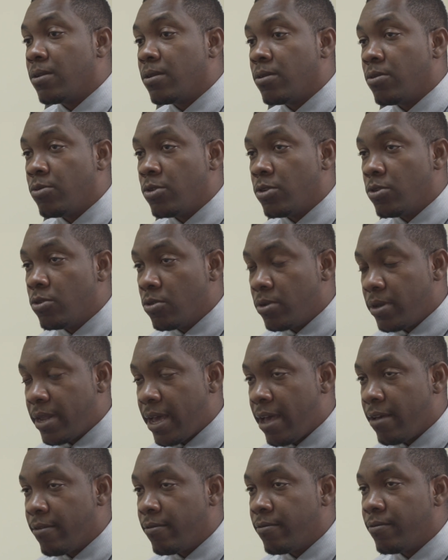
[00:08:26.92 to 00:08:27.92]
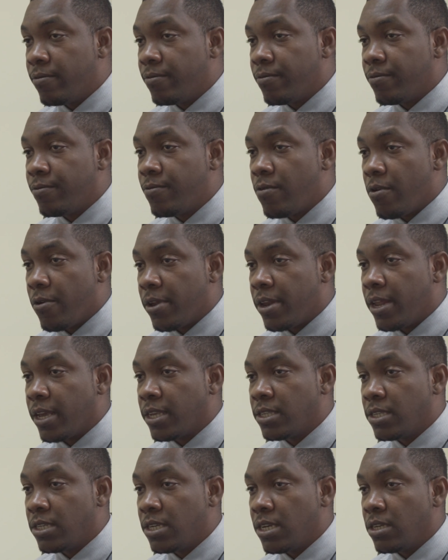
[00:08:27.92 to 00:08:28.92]
We don't have foreign
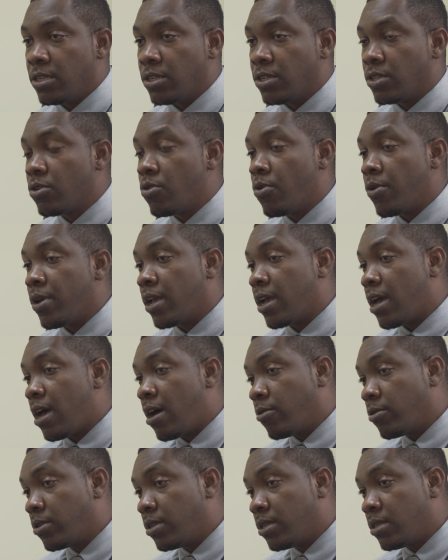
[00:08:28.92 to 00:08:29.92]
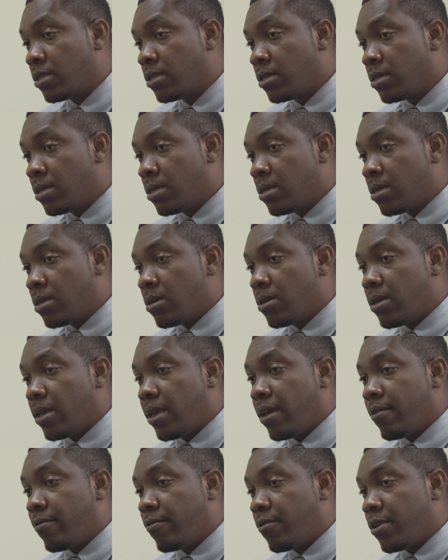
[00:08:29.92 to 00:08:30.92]
exchange going out
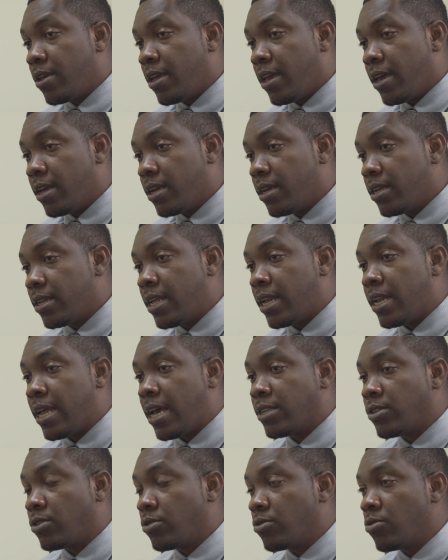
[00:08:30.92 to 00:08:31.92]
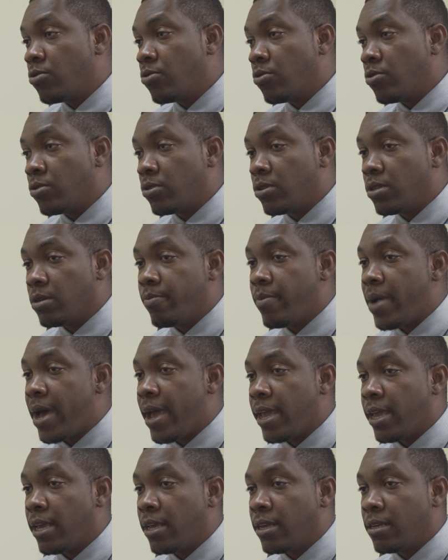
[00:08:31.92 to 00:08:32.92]
every year that has to go to
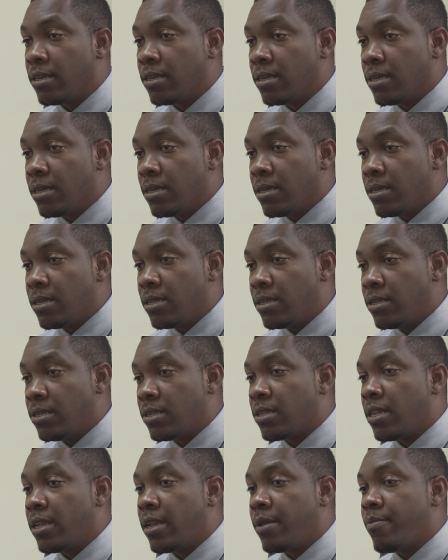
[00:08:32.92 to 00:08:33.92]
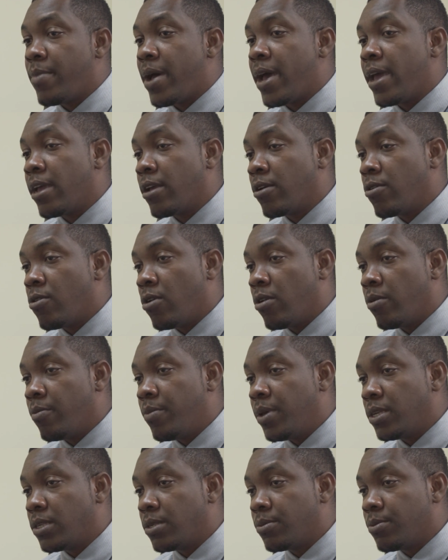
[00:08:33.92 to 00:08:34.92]
buying diesel and buying
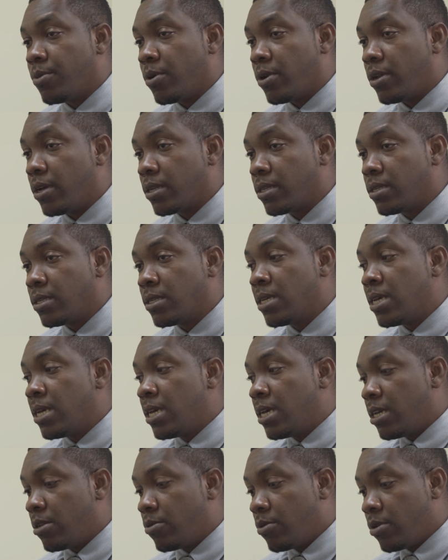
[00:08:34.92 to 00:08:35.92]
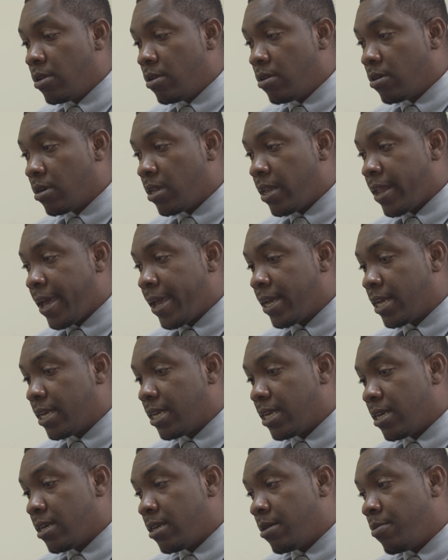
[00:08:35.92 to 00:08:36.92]
oil-based products. It would look like
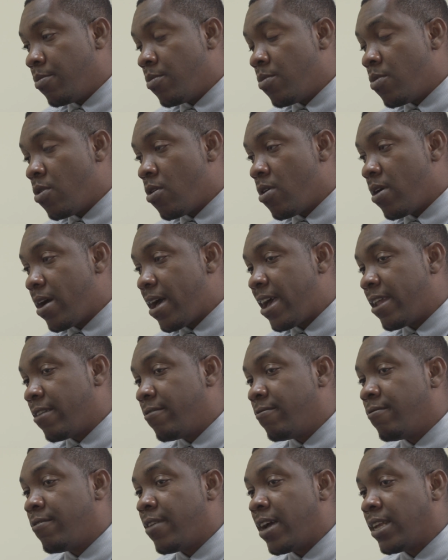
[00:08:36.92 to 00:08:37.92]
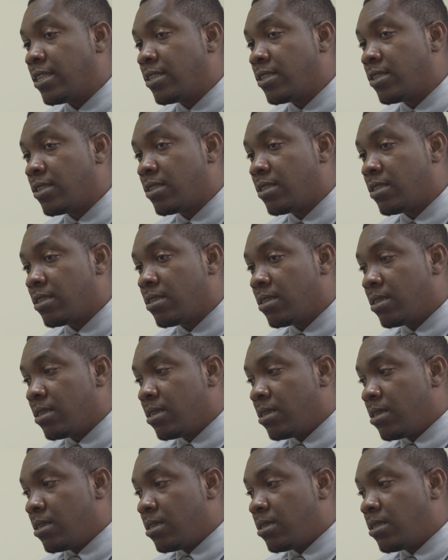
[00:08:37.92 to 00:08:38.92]
a more advanced
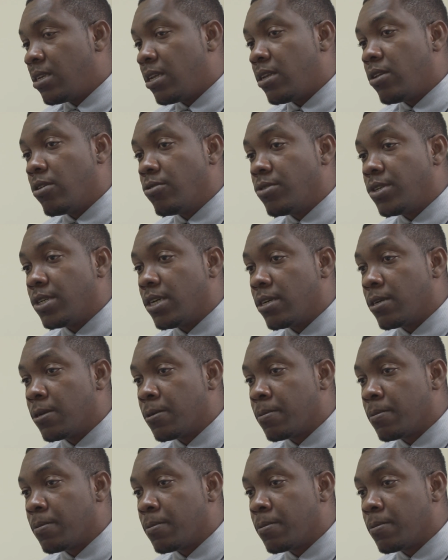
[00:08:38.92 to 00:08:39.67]
St. Lucia,